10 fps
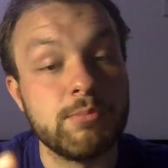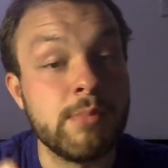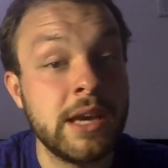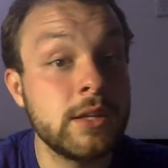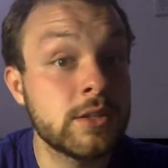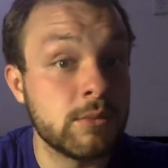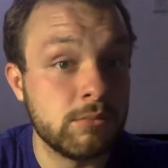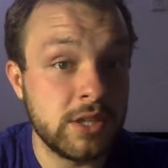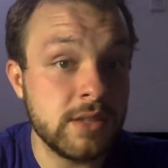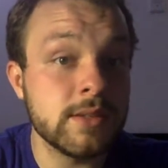make
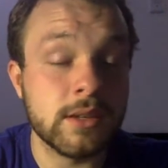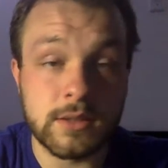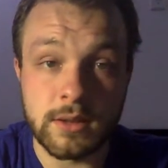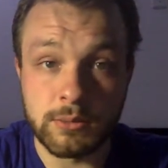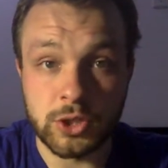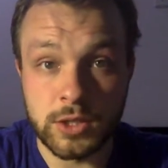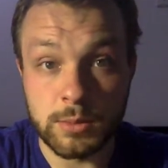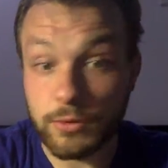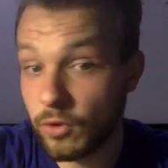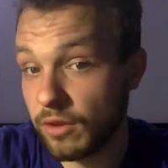some decent assumptions
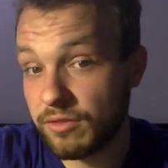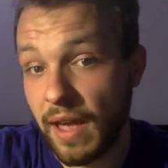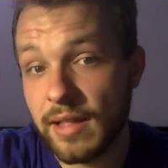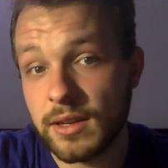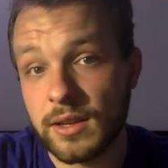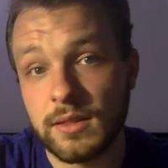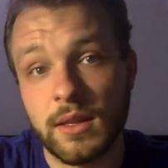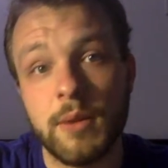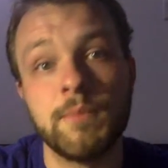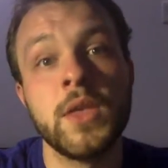before I validate
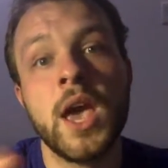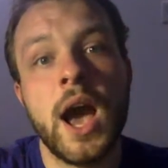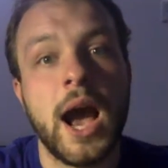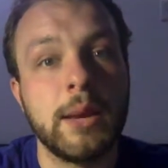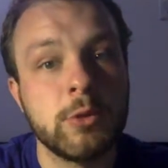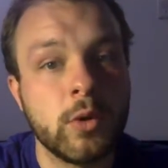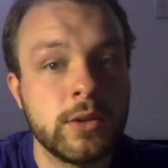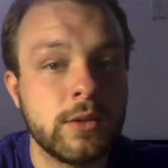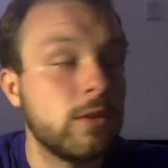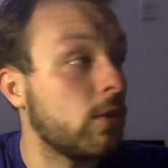them, I'm
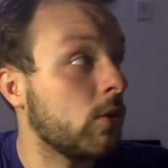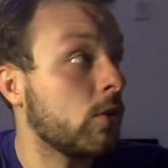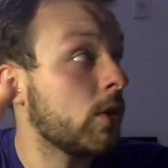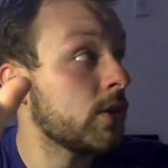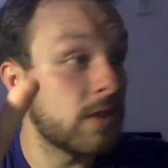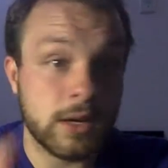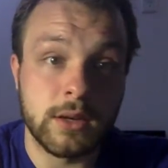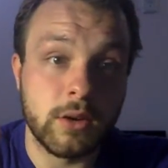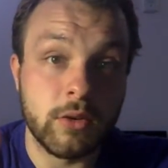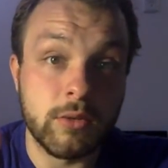going to do
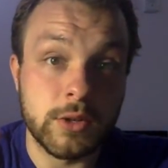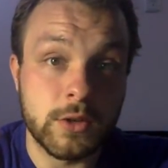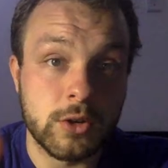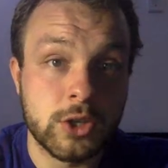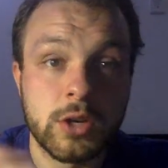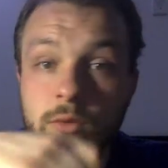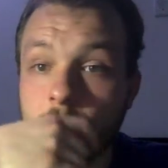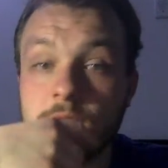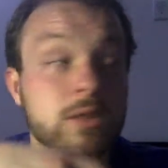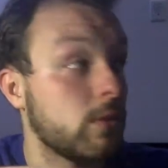secondary research,
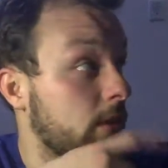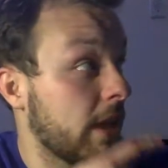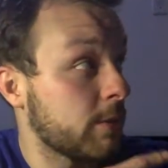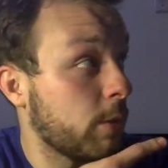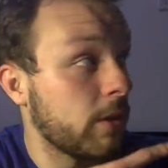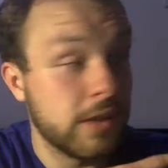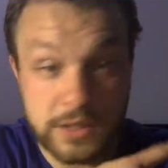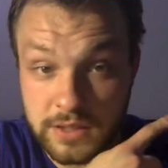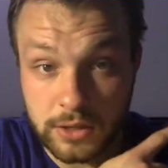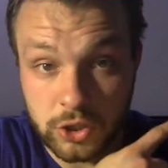right? So that's part of the
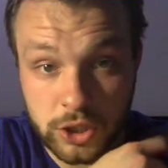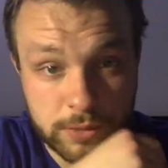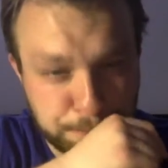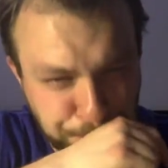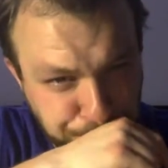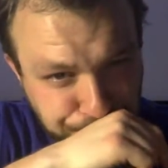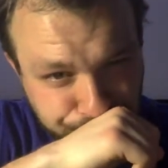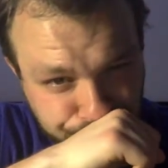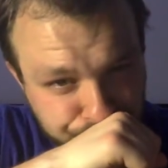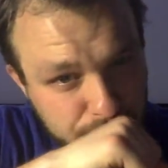Excel sheet.
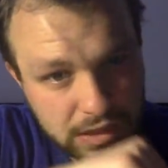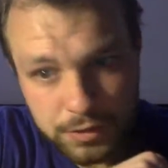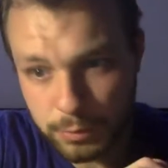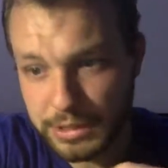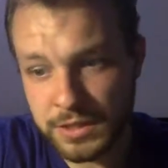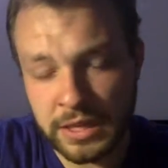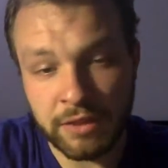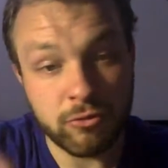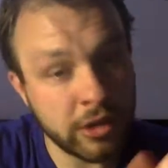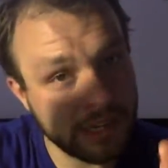So basically,
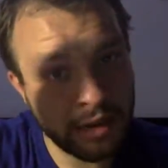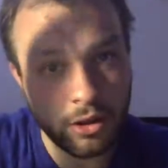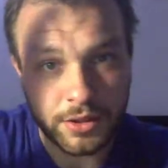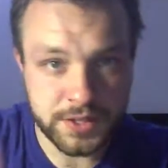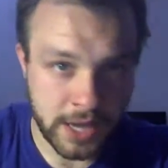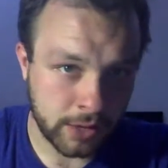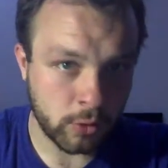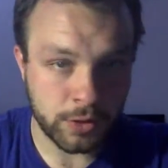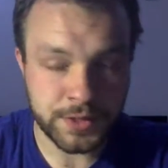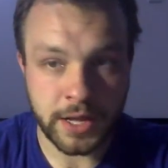I've written out all these
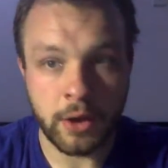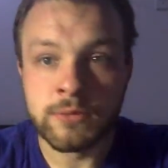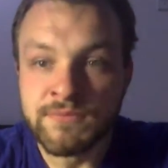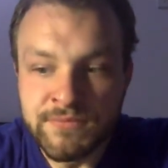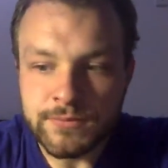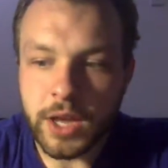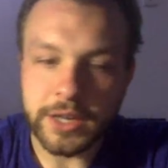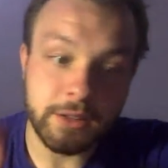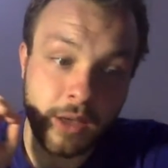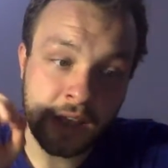categories now. I
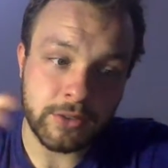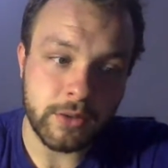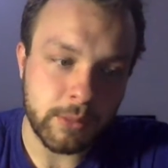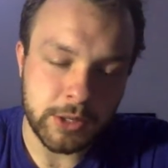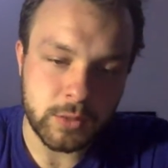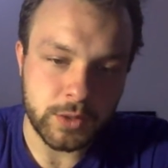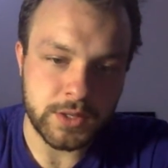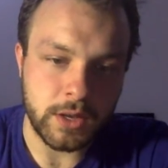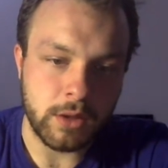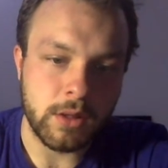need to enter them into
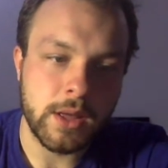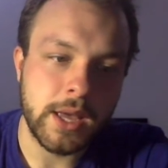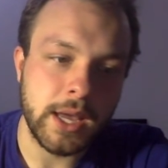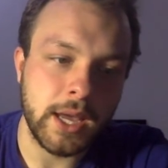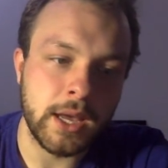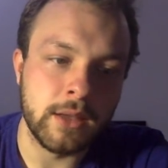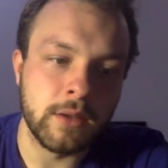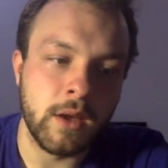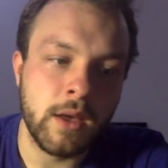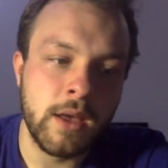Excel,
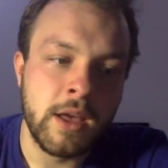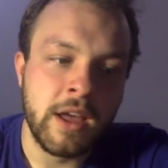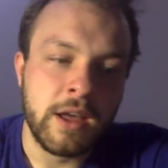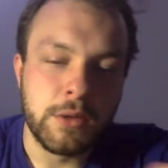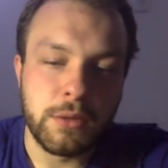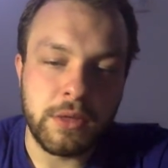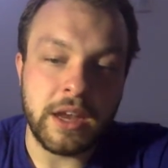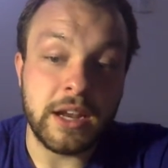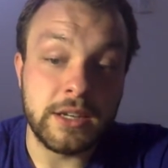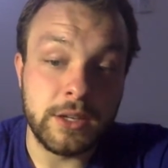and
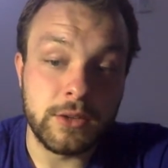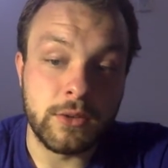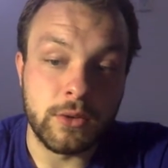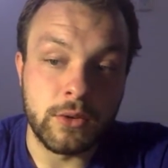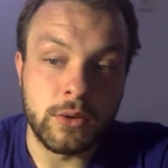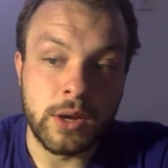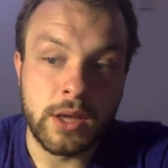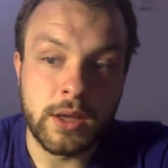then I need to